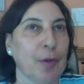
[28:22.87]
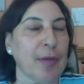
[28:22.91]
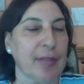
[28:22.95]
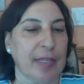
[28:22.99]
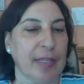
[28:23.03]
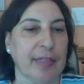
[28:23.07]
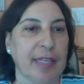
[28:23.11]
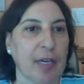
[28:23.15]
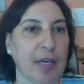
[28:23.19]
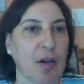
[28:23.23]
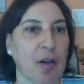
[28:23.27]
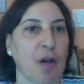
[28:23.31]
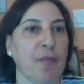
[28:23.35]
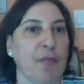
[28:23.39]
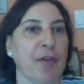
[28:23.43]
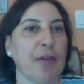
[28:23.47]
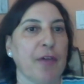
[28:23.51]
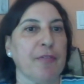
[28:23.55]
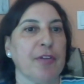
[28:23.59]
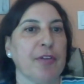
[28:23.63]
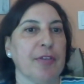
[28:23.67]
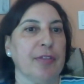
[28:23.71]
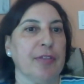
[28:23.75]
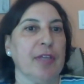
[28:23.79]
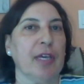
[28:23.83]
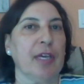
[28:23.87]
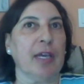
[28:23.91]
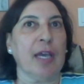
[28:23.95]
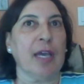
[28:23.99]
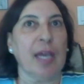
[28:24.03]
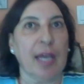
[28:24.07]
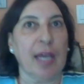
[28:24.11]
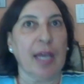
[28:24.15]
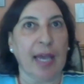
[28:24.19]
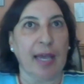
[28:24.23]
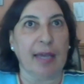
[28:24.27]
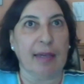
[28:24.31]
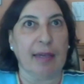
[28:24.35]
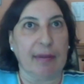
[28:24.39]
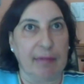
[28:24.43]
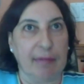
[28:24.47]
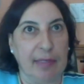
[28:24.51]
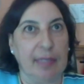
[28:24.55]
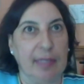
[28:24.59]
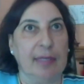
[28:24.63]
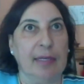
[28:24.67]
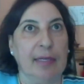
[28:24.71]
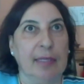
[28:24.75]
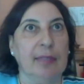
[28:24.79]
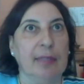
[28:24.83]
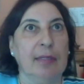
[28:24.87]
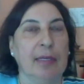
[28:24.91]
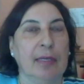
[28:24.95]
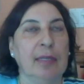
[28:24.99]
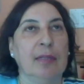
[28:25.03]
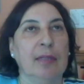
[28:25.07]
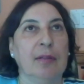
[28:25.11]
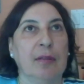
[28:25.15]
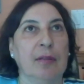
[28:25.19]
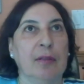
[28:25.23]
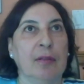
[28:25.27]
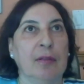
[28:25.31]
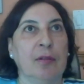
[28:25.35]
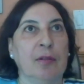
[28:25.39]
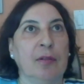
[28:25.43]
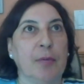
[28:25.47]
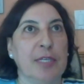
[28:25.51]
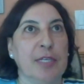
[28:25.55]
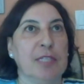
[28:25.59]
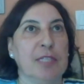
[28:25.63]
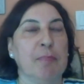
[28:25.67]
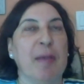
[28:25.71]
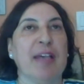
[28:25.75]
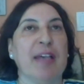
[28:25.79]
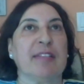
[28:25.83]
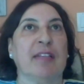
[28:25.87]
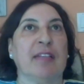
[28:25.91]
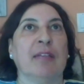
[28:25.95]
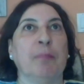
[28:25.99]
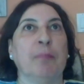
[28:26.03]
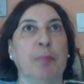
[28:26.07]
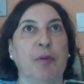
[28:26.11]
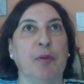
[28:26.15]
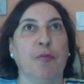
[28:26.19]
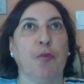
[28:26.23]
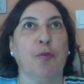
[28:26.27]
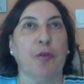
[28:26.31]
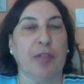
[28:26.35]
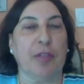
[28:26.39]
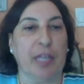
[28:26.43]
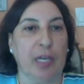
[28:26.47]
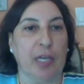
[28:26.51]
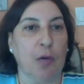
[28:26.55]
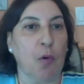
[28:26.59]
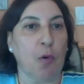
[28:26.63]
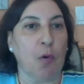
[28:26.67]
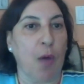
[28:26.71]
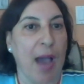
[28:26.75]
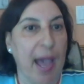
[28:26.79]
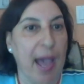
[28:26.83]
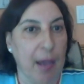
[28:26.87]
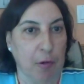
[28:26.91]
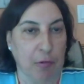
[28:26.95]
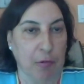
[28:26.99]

They take off everything in the waste basket before they go out.